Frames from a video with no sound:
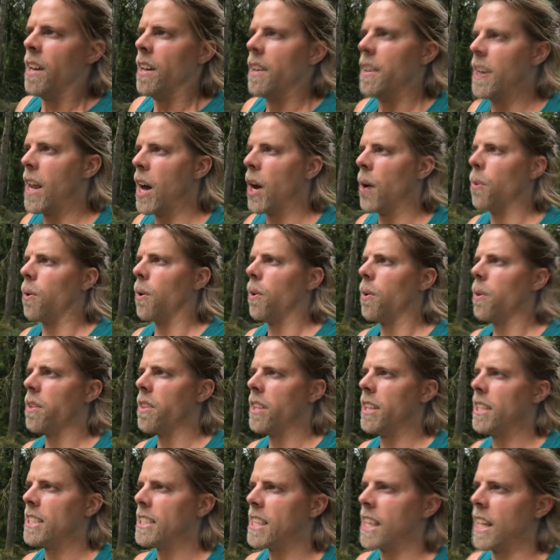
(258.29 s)
Now, all of
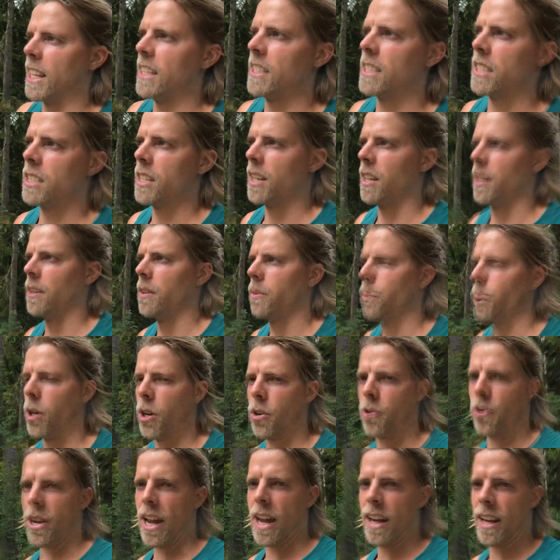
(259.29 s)
these things, we
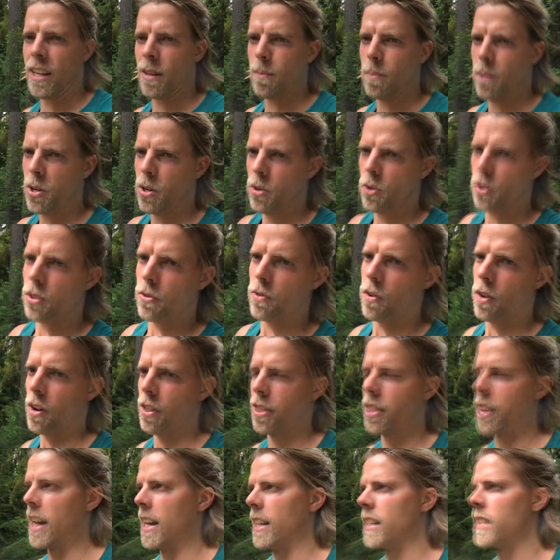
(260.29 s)
create beautiful
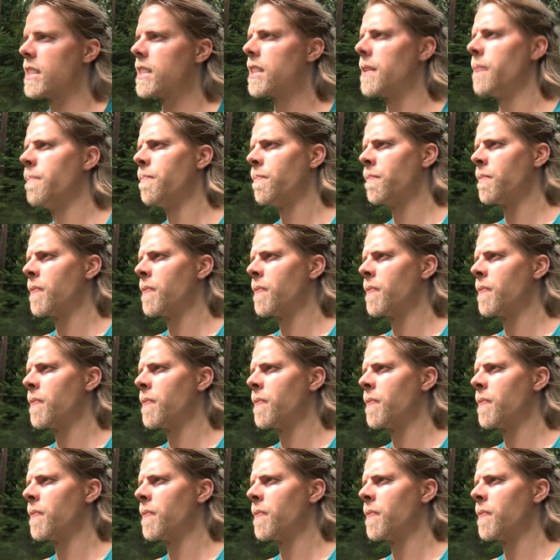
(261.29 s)
things